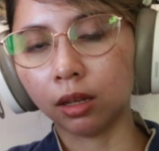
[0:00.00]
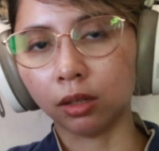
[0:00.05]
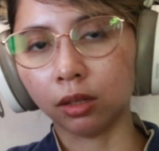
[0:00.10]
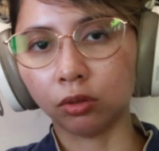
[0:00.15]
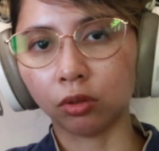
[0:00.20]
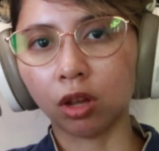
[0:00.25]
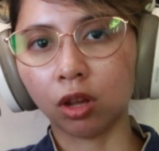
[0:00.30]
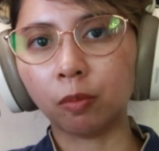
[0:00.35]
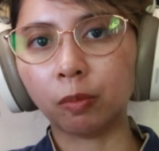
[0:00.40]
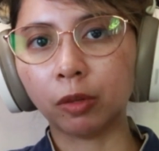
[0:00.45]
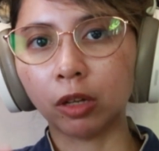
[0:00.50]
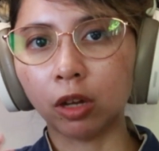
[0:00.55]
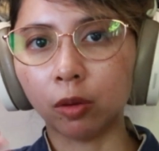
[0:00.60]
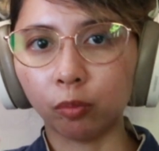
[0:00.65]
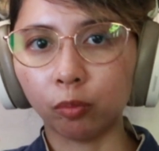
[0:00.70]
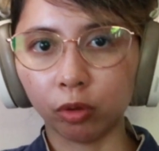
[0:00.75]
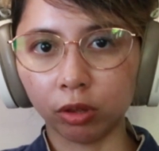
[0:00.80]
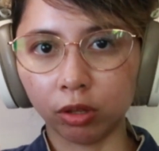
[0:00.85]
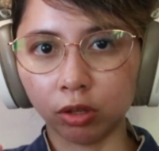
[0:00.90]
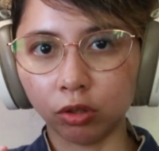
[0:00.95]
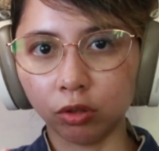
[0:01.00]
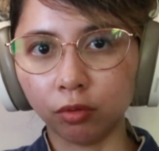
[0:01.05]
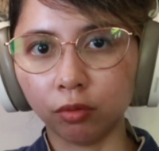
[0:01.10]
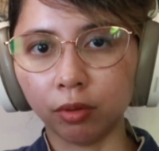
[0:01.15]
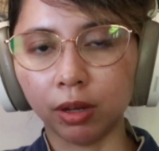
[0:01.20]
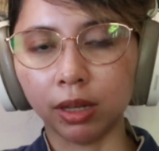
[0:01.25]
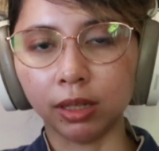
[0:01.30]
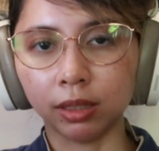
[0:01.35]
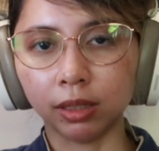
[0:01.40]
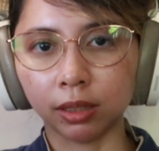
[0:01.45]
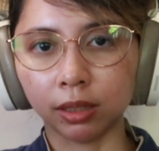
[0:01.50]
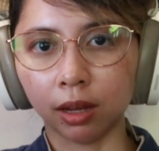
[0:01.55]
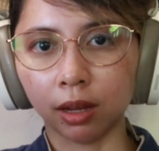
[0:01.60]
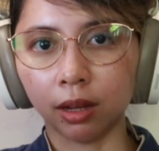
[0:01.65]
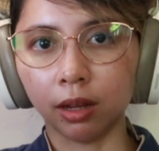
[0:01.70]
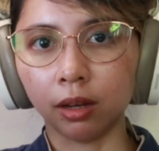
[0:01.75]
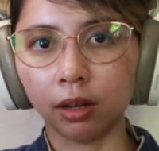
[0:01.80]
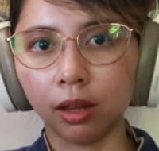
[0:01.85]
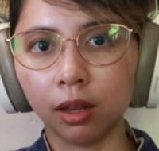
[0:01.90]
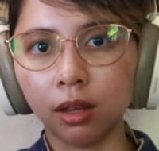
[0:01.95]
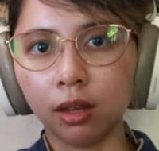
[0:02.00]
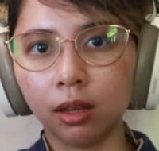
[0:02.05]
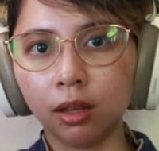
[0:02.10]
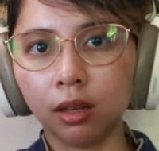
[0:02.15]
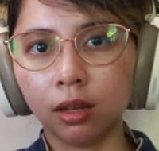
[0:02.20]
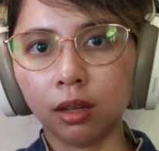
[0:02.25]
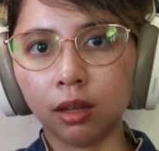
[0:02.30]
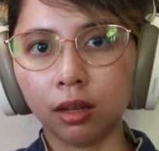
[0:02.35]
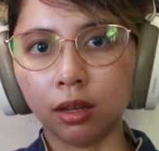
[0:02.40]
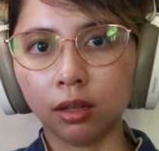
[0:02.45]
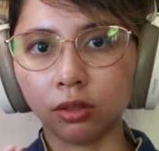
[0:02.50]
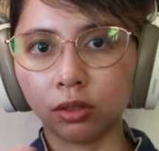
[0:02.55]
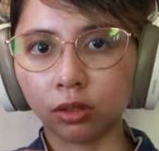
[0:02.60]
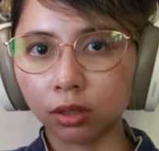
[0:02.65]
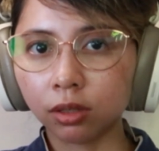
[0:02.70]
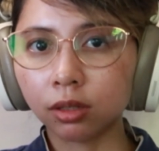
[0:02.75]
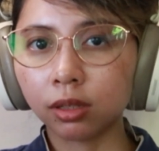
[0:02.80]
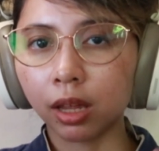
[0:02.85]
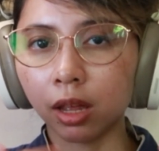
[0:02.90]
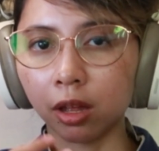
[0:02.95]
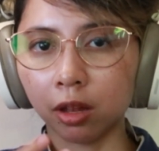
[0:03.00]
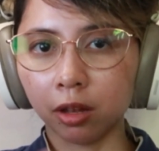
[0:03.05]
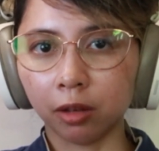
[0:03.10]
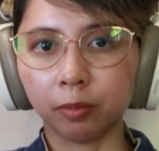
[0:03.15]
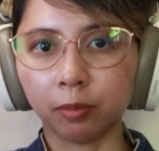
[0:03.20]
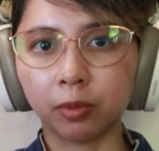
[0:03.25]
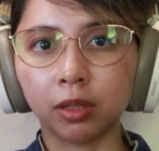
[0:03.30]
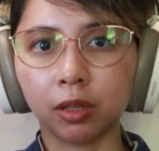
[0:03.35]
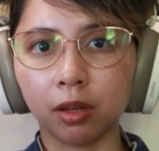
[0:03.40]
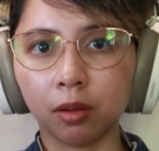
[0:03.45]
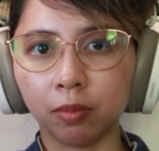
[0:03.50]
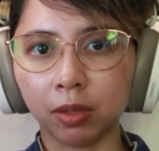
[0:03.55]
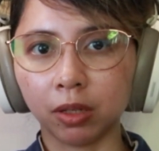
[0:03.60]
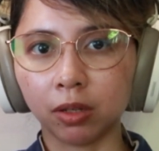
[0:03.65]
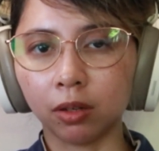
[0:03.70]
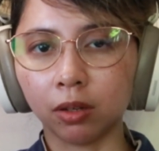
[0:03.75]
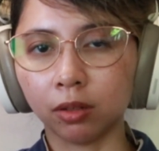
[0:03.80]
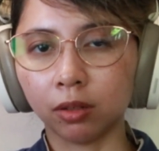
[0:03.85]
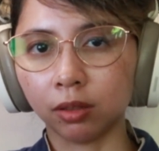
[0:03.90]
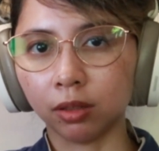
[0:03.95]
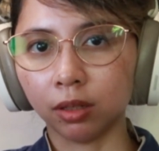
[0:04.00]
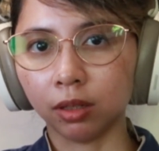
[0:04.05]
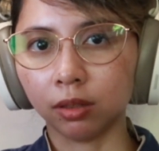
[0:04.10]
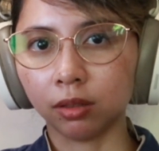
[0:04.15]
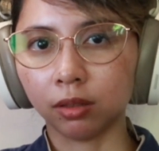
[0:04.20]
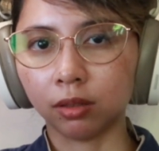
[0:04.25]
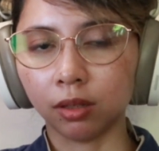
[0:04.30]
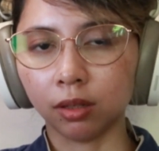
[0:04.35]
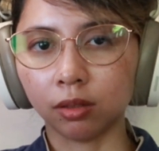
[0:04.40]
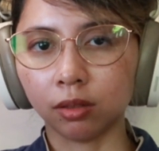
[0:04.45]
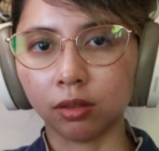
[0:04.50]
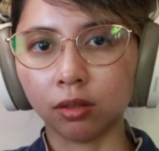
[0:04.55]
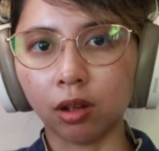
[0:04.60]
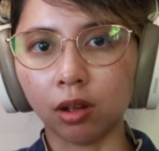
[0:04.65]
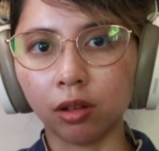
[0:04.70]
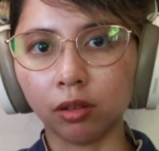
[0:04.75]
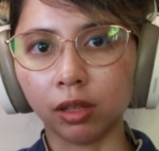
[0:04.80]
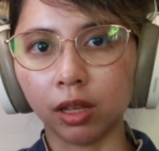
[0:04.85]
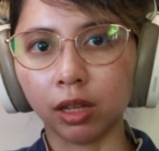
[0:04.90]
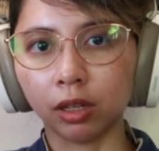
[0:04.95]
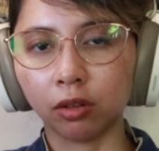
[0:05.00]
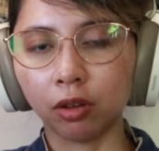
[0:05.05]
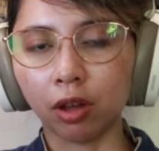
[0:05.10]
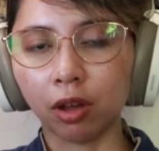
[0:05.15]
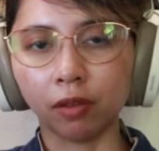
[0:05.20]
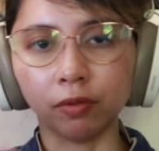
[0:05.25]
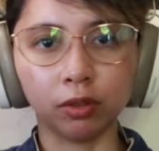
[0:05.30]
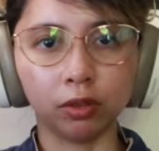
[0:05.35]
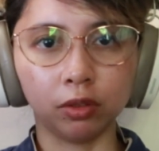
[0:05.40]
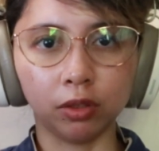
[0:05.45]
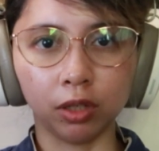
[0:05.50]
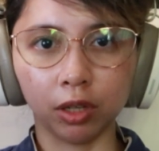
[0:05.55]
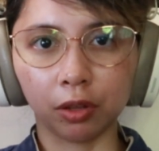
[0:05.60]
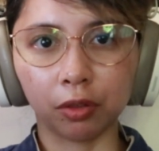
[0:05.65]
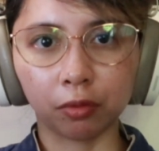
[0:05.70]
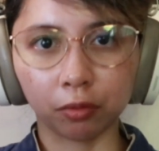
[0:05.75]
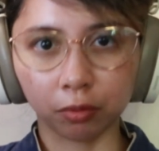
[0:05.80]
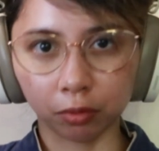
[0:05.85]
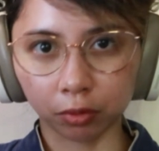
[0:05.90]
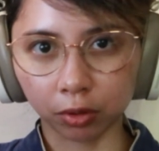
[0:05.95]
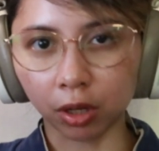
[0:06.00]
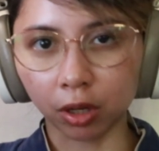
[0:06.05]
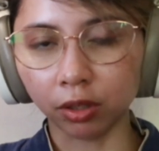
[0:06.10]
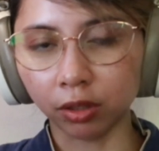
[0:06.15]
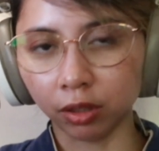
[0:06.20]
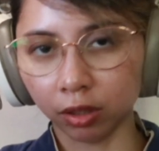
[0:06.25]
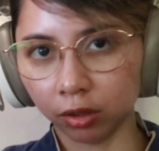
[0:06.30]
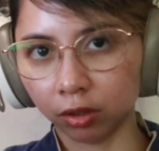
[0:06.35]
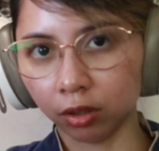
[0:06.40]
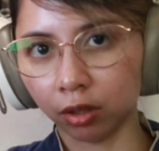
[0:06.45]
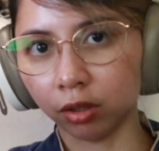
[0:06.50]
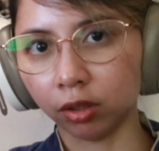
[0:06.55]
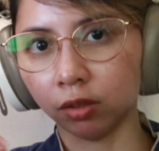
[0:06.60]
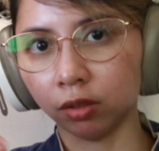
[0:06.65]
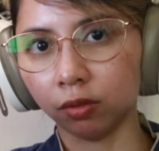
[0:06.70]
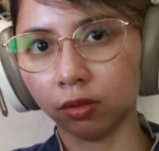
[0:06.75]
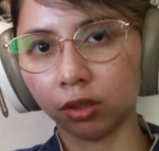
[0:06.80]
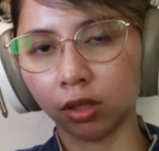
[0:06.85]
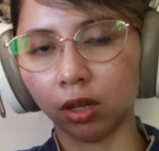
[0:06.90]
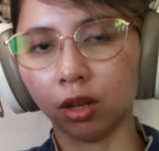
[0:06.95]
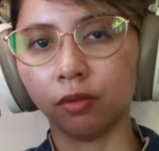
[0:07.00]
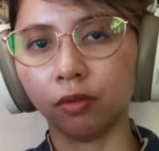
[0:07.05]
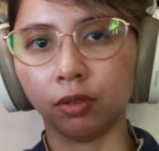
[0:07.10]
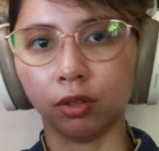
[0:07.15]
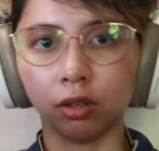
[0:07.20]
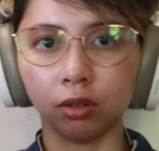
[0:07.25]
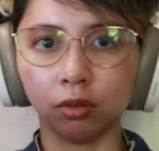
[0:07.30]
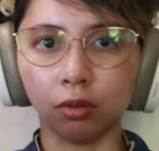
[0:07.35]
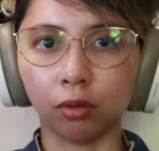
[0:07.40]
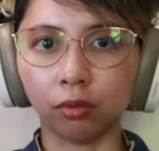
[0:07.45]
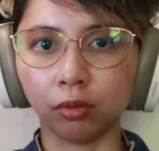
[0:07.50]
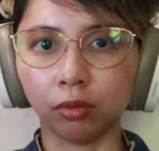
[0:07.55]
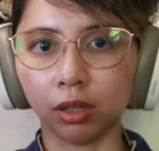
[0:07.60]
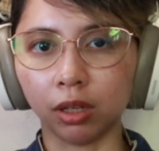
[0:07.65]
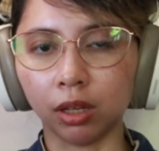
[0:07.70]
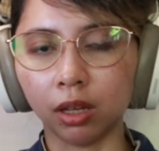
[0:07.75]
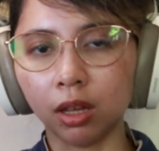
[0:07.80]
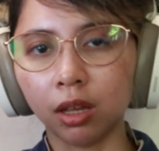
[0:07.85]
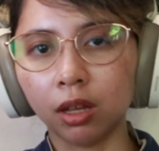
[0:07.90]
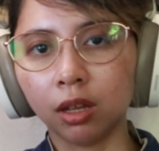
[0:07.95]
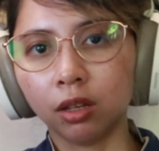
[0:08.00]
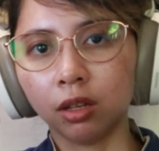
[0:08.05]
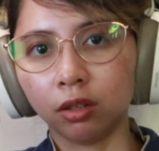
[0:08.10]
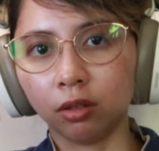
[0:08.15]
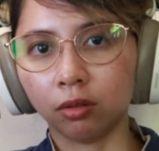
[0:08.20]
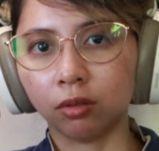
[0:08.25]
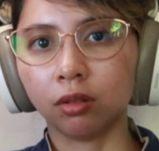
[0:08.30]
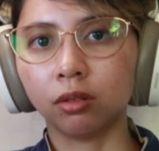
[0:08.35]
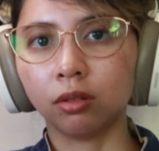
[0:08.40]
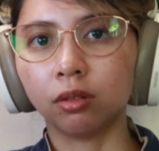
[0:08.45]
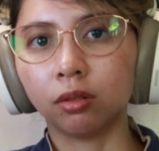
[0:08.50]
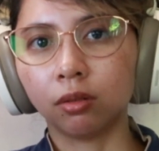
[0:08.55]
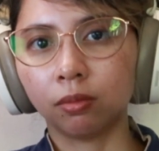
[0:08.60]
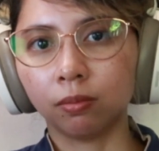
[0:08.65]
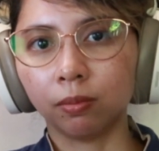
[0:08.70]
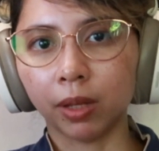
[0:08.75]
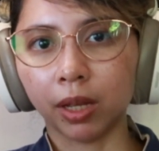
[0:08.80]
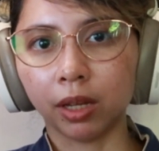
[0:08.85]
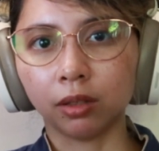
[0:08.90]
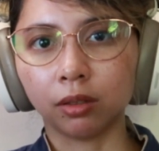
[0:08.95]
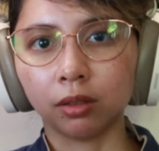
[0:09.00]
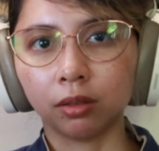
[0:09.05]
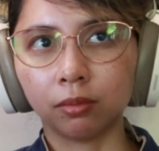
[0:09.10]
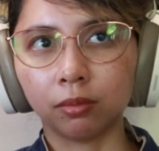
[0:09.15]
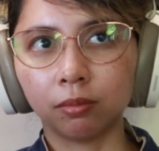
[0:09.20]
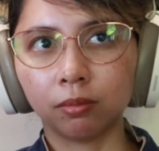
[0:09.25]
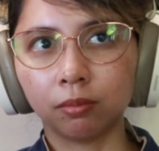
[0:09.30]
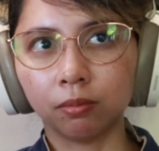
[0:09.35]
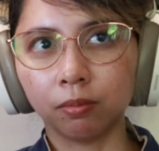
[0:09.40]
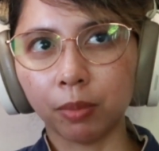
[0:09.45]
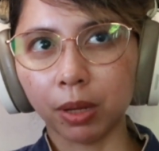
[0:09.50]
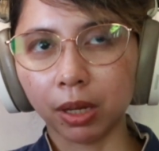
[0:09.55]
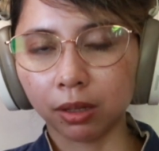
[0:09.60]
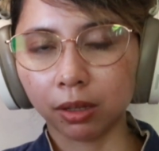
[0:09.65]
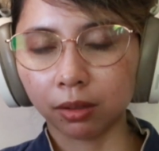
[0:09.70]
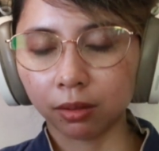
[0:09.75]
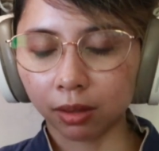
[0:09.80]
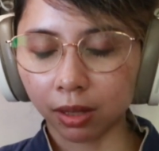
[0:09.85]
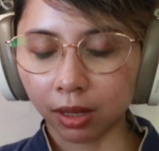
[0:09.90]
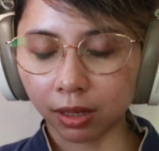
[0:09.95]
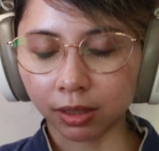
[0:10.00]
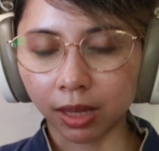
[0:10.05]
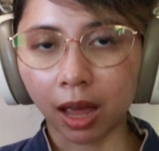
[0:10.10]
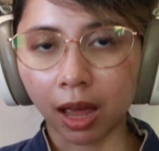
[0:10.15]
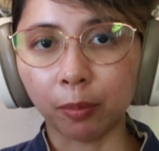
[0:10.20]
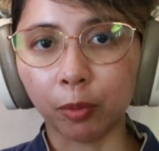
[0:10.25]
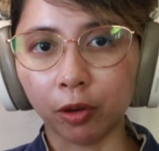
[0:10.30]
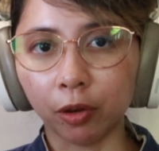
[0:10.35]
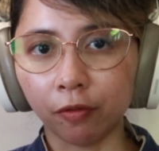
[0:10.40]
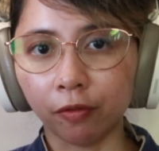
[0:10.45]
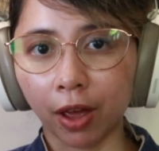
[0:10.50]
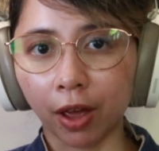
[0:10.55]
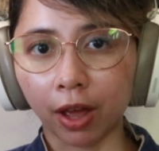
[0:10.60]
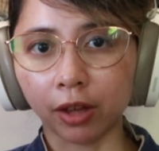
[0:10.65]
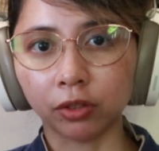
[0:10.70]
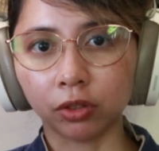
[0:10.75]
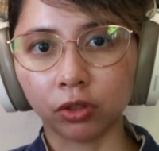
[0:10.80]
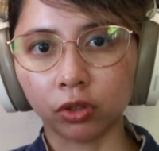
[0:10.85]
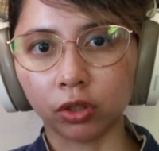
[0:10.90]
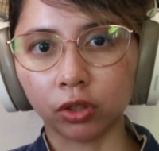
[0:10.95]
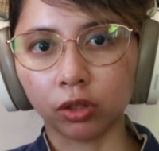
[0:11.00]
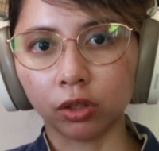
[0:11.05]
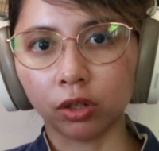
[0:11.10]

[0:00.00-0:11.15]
coming up with a new insight. It just helps because it's not like you have to dig through tons and tons of stuff. You could like make things happen faster.